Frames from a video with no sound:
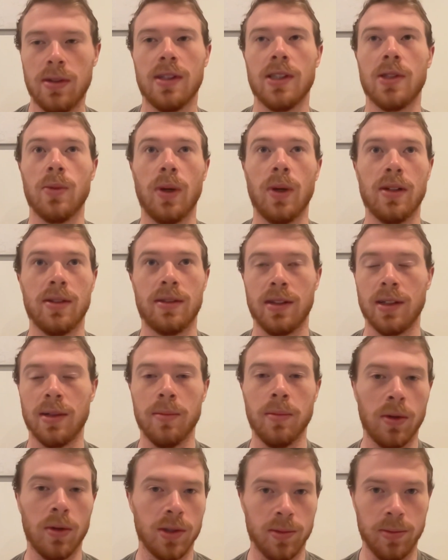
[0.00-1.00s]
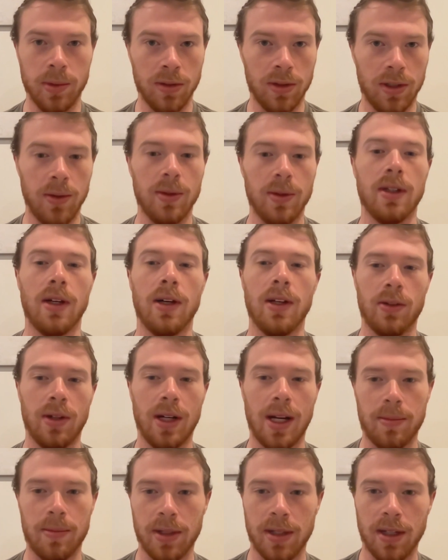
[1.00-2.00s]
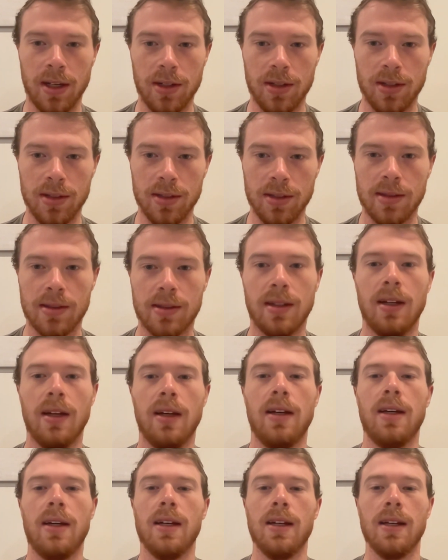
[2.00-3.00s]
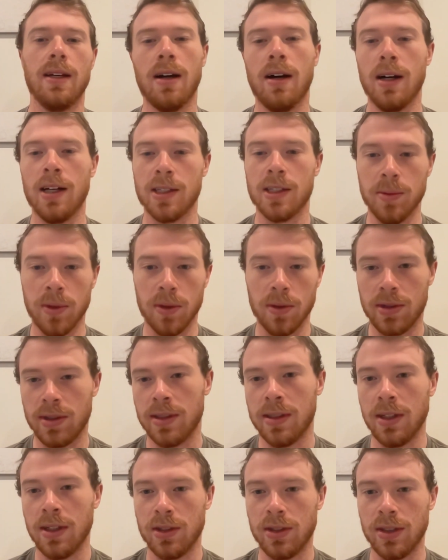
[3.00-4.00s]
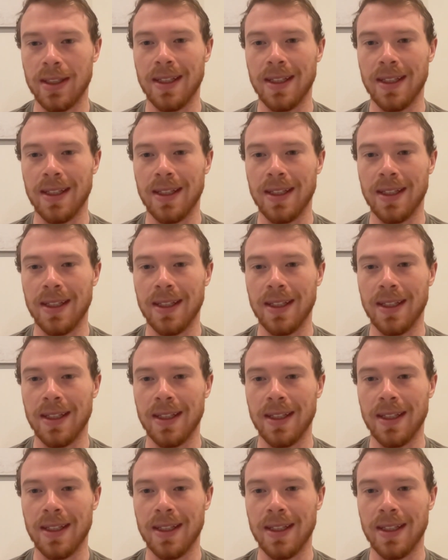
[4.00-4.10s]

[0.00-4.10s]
as well as the composability with other applications. And Cosmos essentially